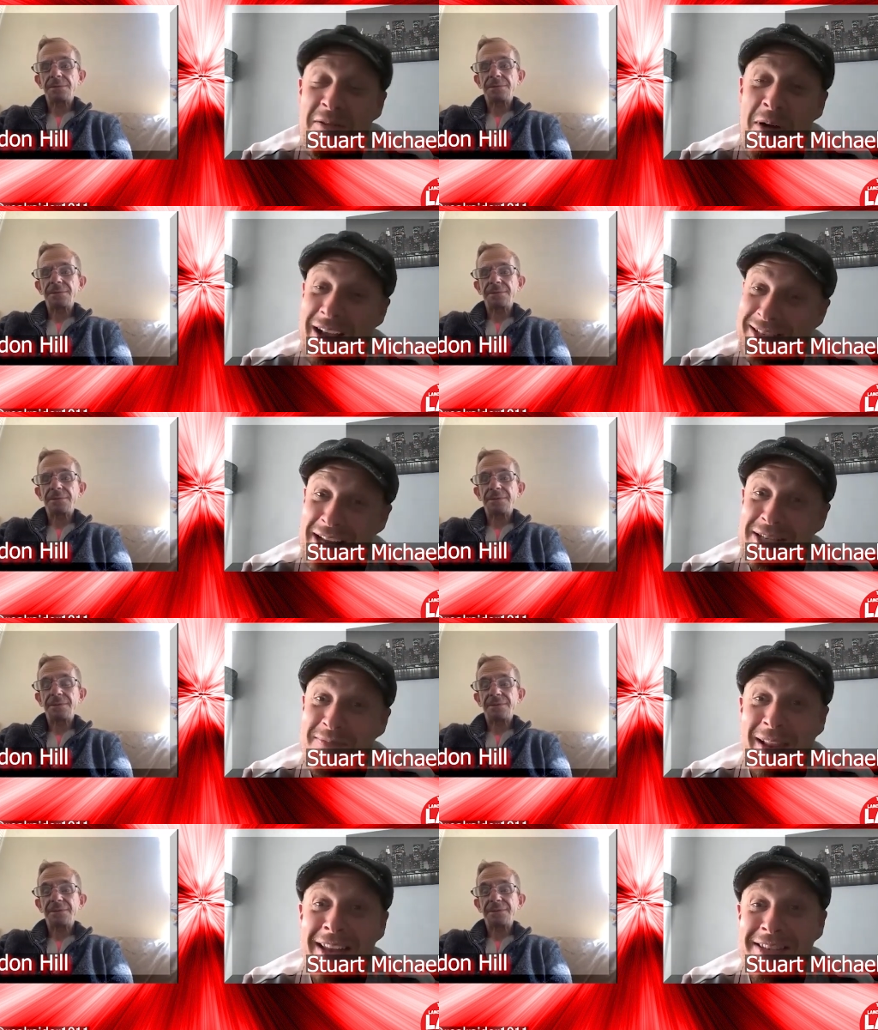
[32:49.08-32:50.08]
Speaker 1: Quite a
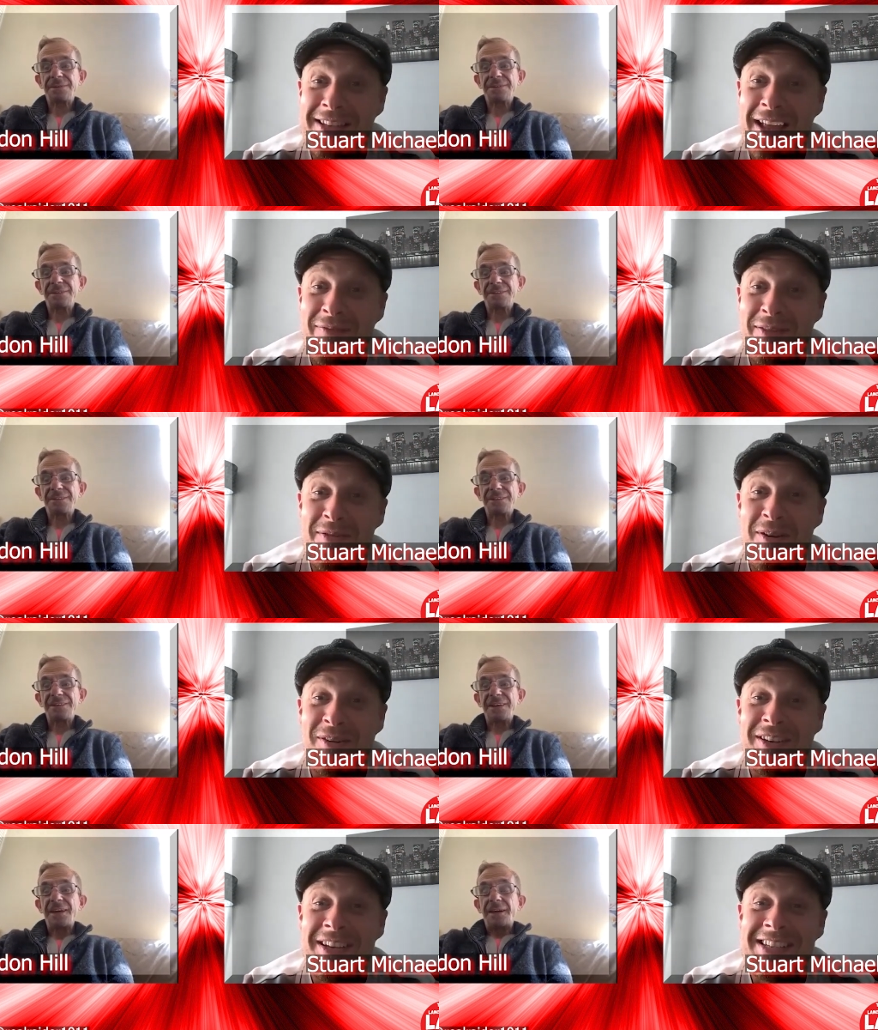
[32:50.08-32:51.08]
sensible answer that for you,
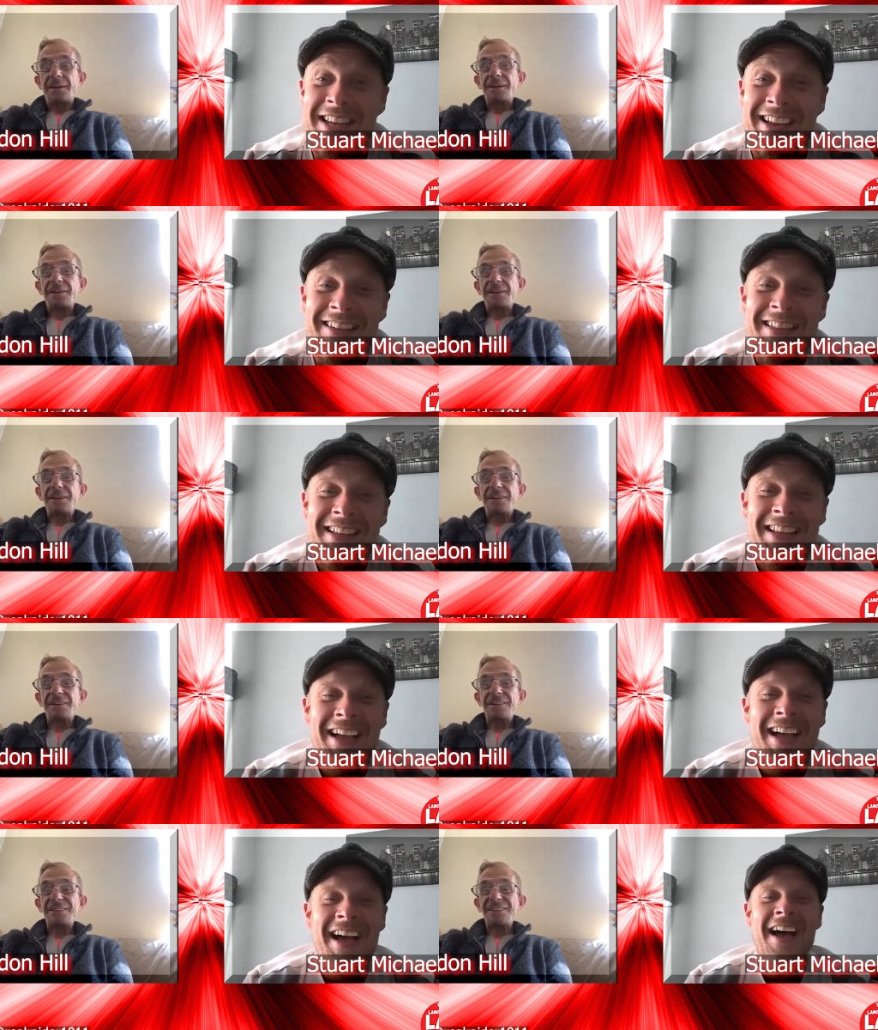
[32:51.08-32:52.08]
Gordon, isn't it?
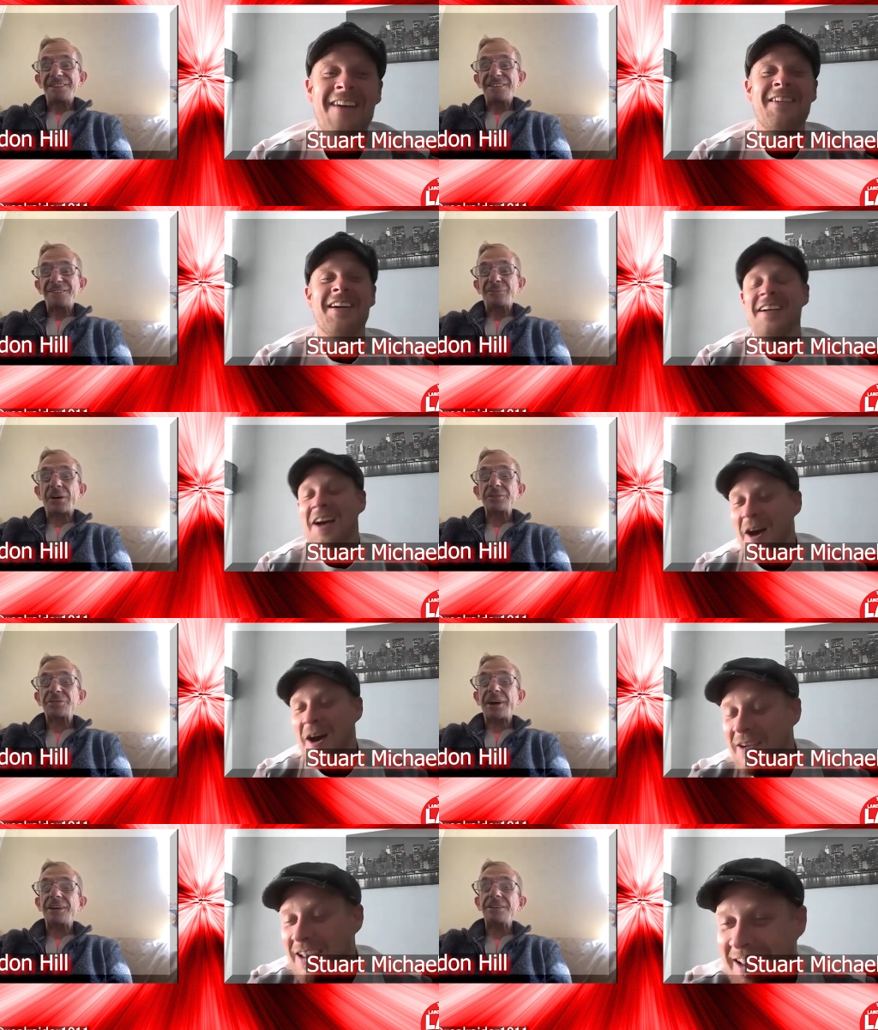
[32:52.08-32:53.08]
Um,
Speaker 2: but
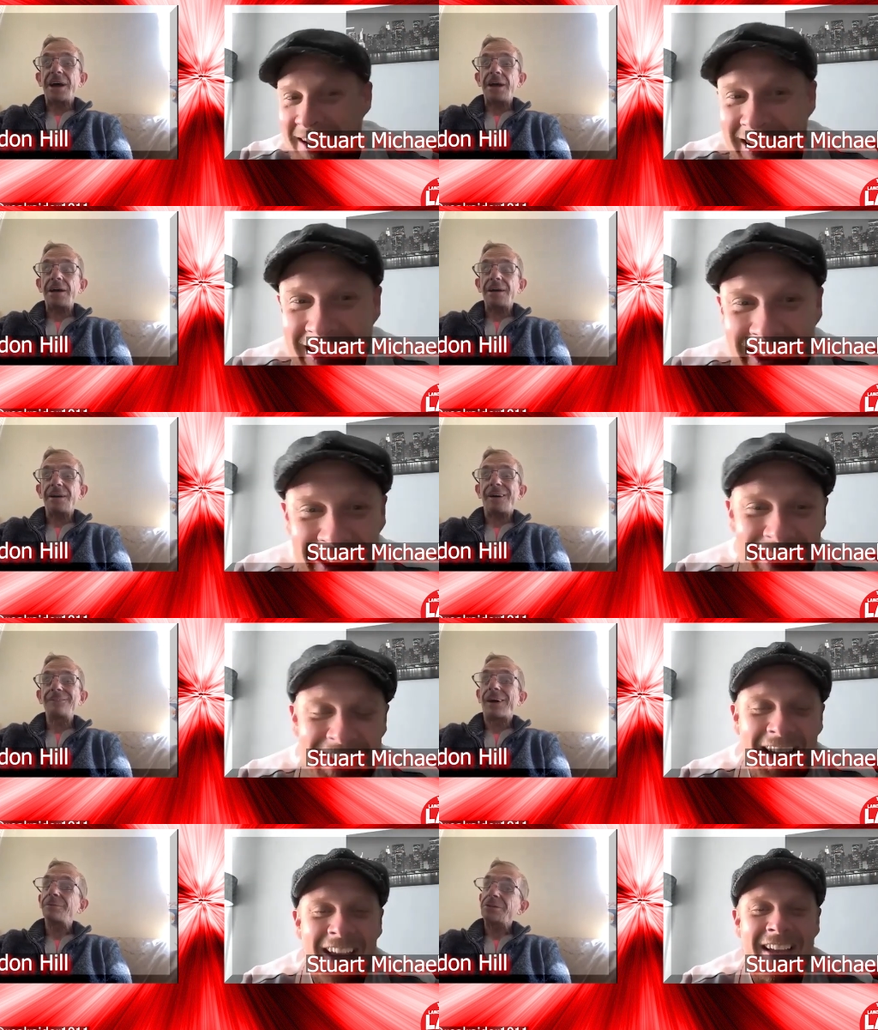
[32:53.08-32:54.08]
saying that, I
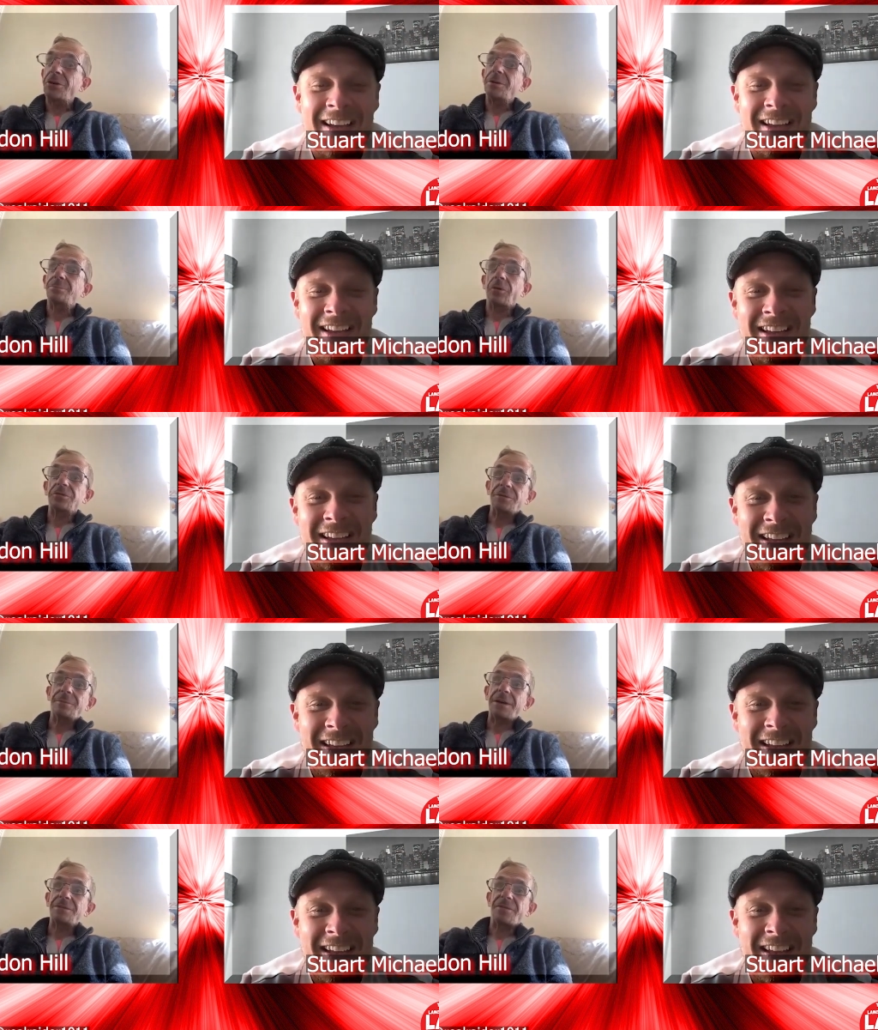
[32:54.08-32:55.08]
might yeah. be doing a boxing
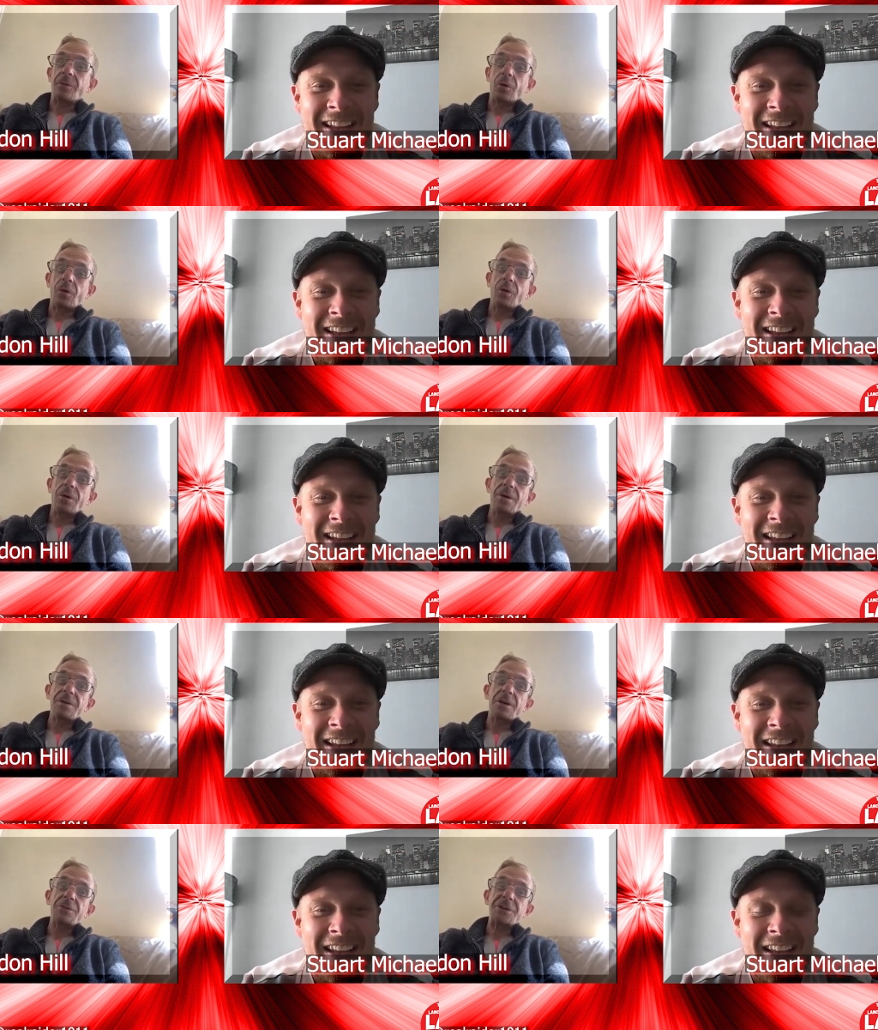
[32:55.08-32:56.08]
match for
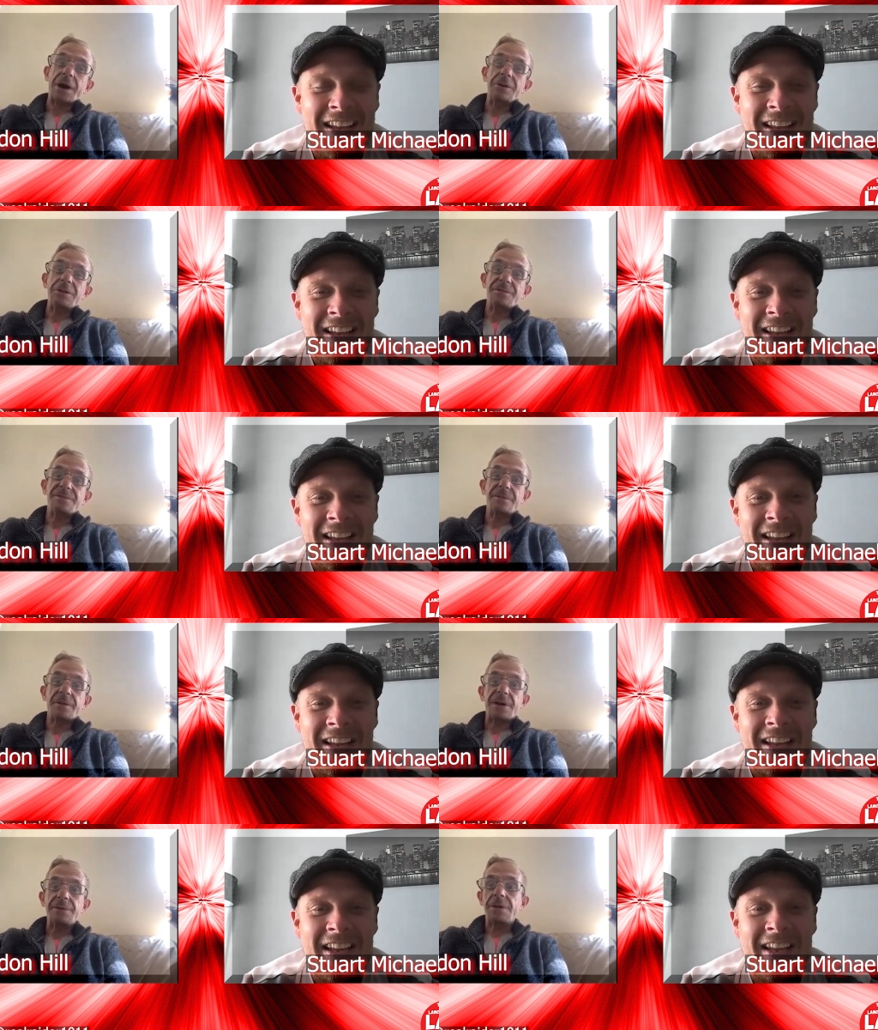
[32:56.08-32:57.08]
a charity
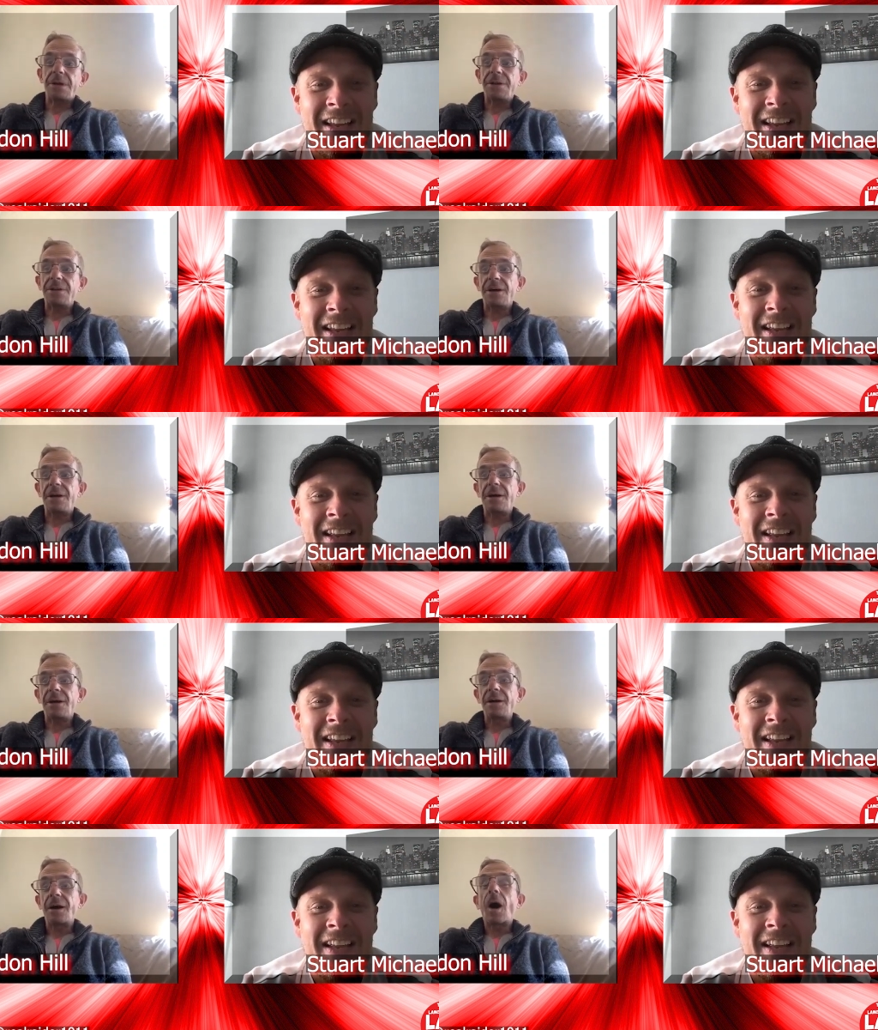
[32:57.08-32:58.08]
event in uh,
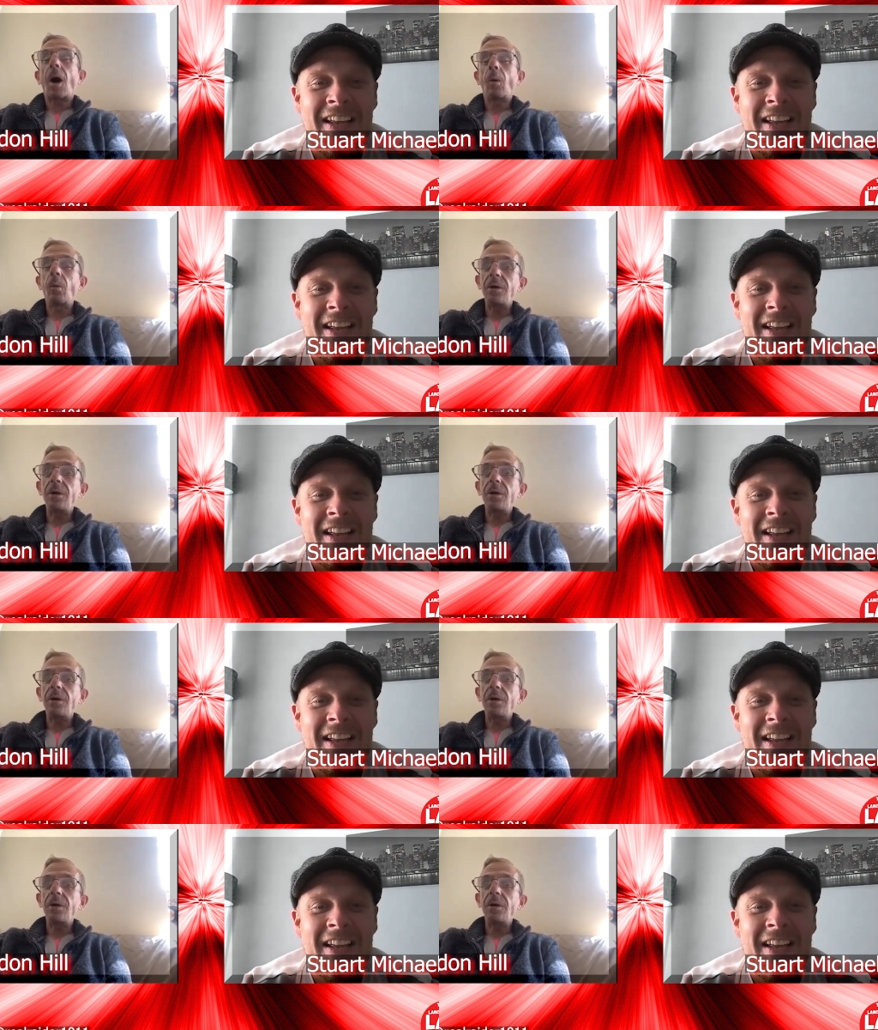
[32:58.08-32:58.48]
Hull